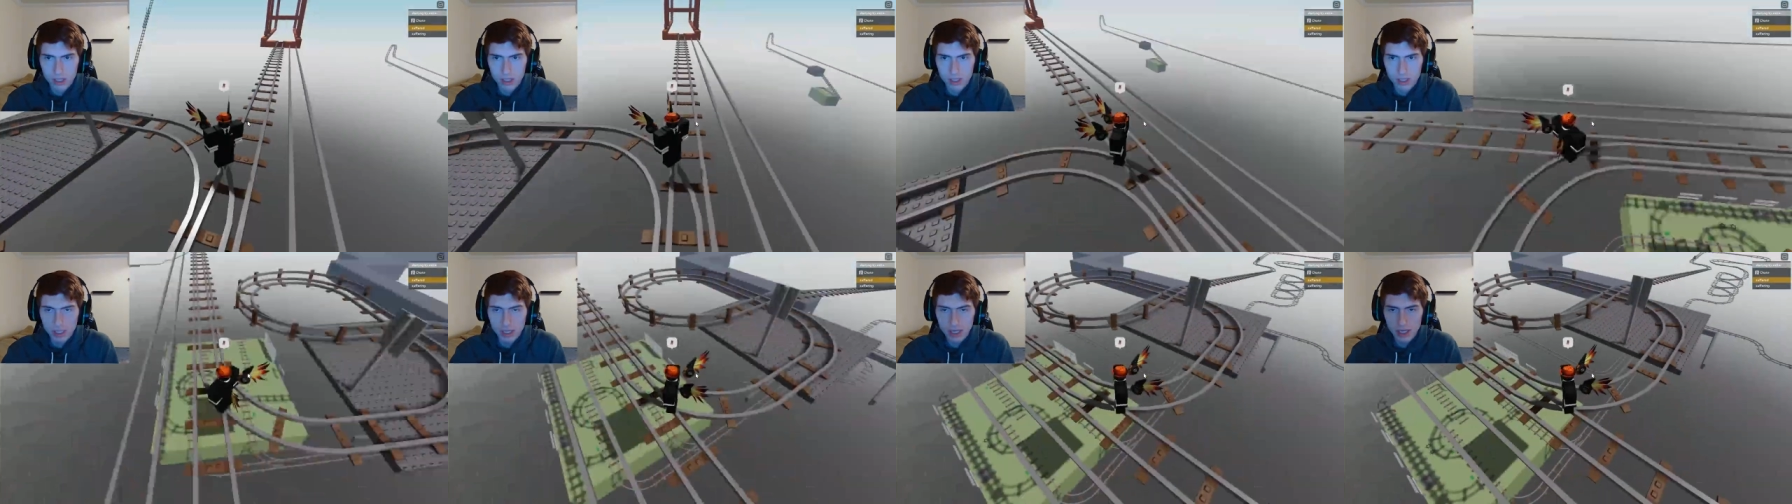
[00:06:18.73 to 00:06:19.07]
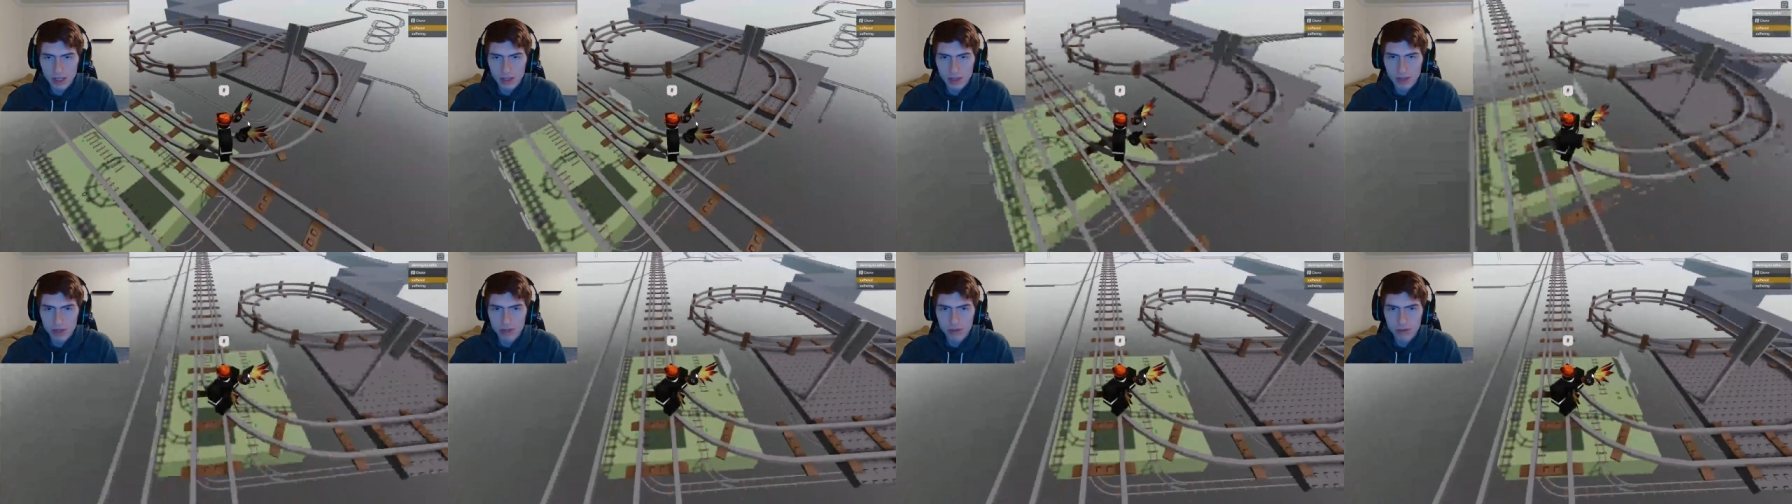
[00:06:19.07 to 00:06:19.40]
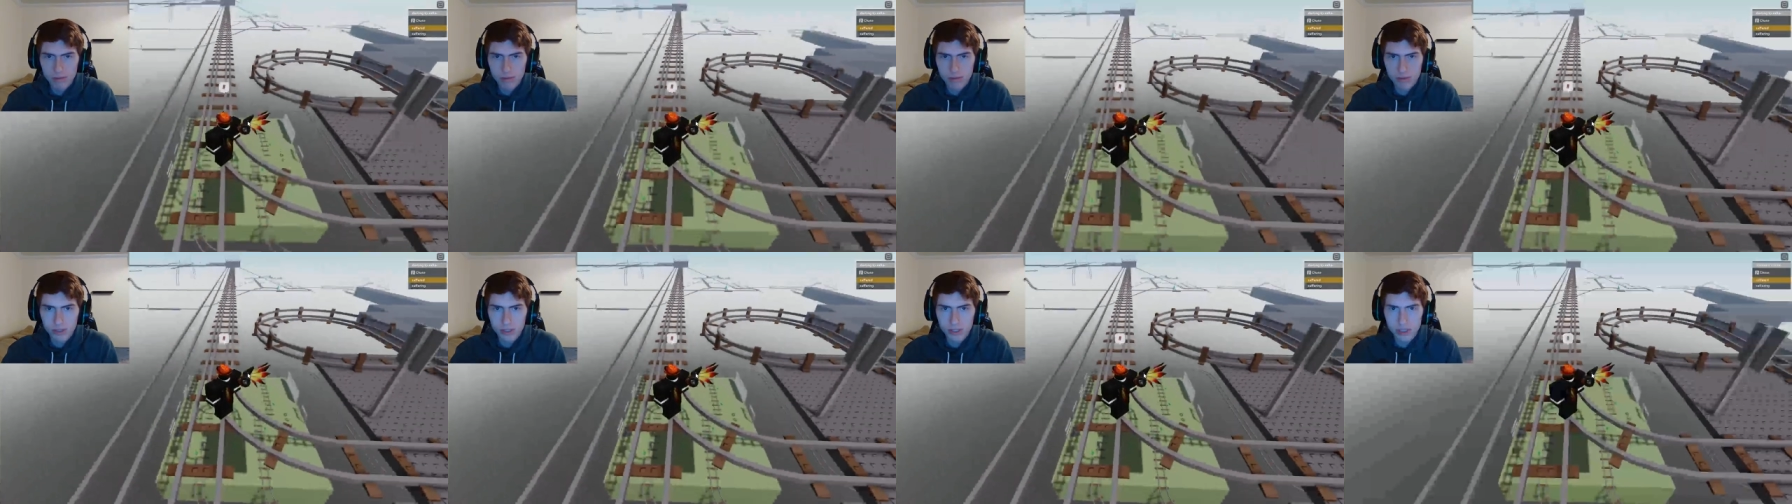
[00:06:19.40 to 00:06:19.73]
Yeah, there's no
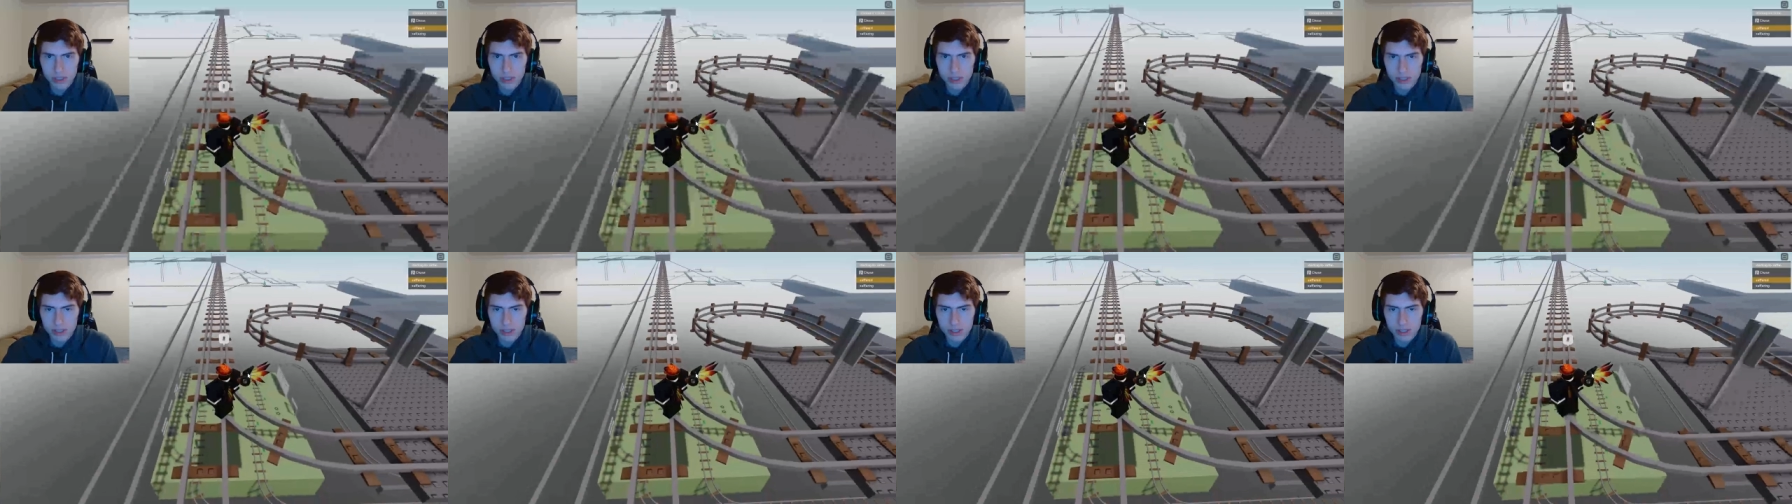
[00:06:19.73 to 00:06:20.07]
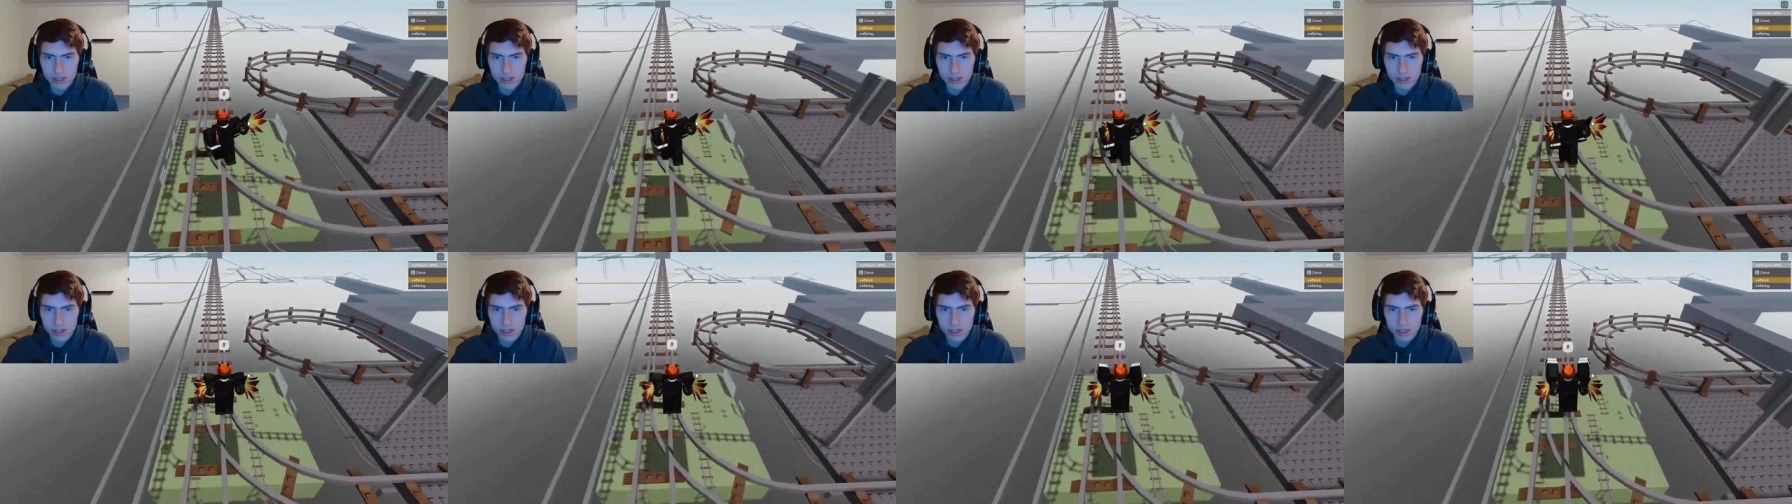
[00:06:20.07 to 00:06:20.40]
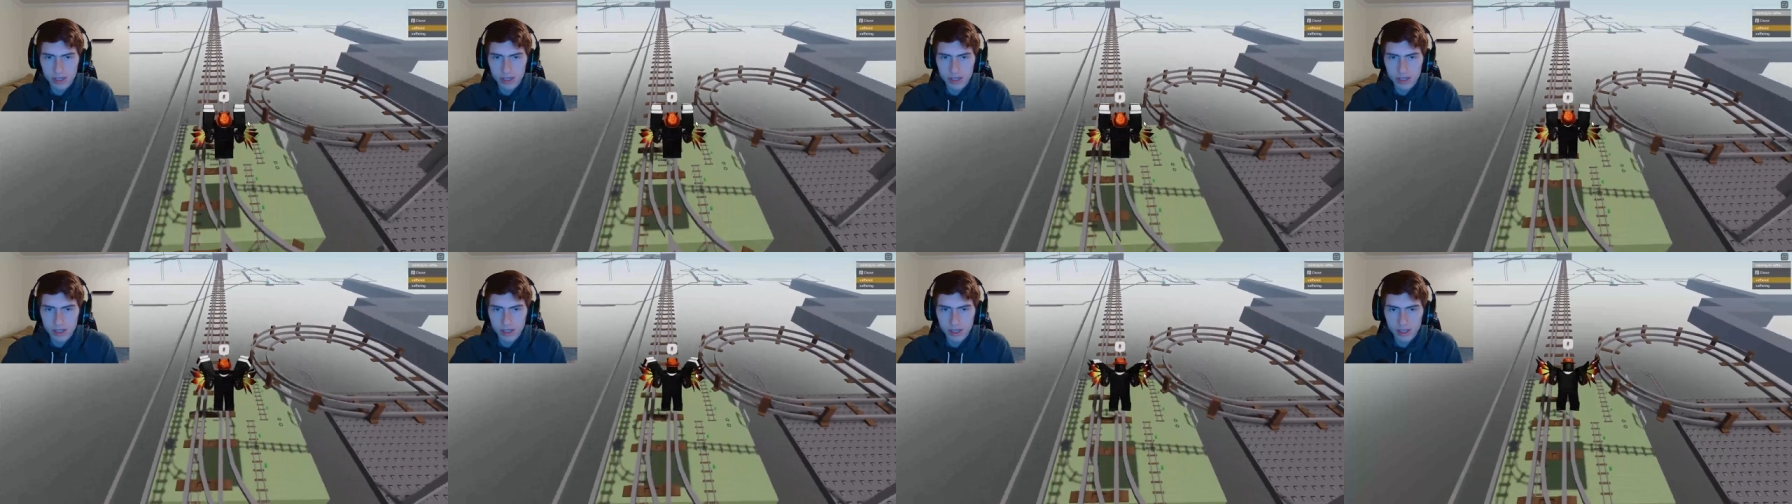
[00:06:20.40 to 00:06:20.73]
police.
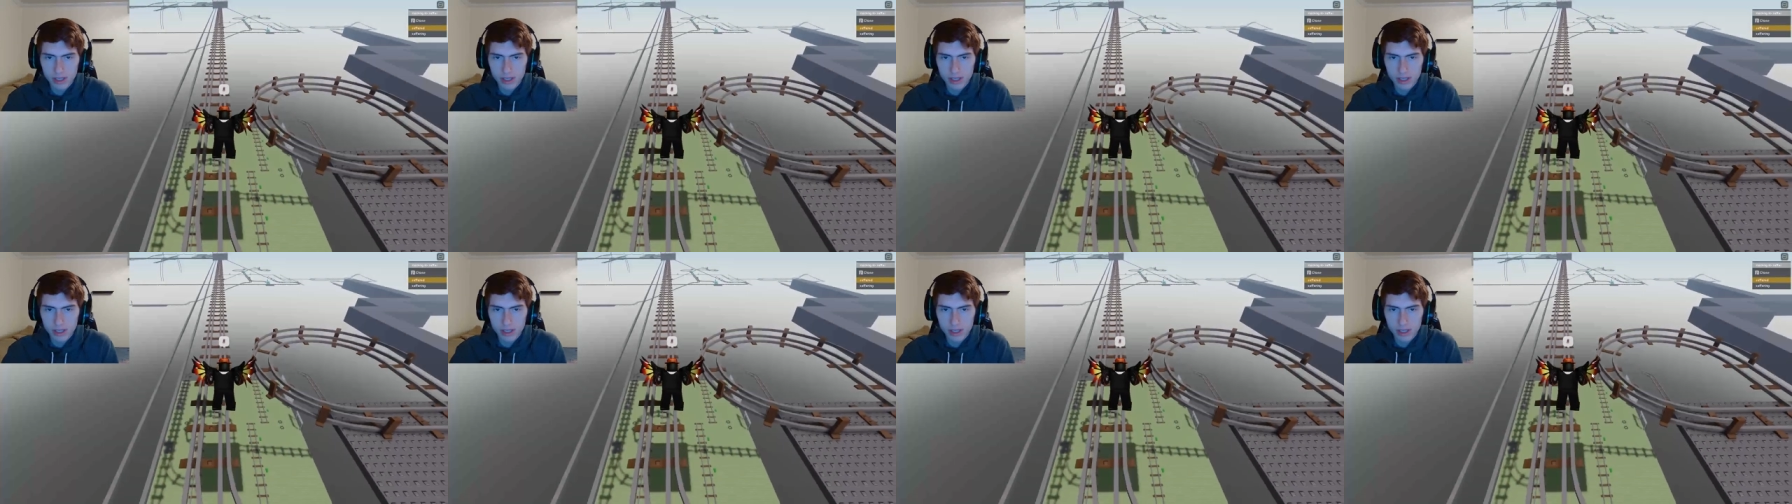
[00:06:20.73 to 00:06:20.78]
Okay,